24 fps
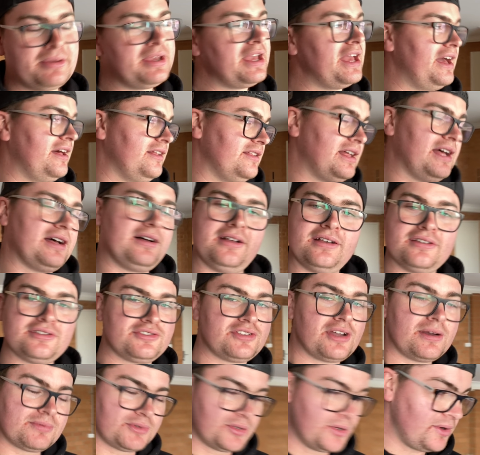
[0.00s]
yeah, I'll
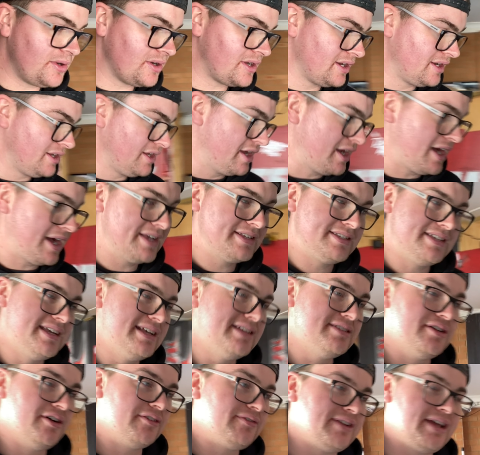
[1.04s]
stop talking you guys'
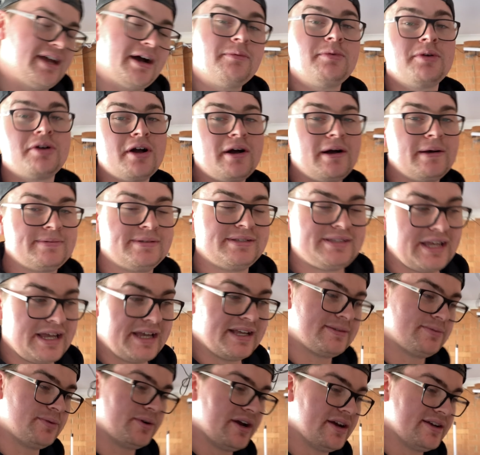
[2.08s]
ears off now. We'll go
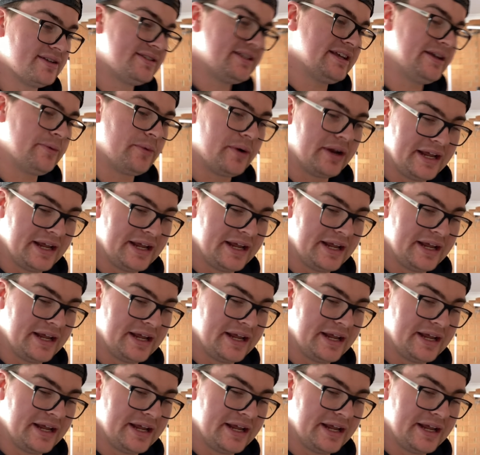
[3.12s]
upstairs. We'll go see what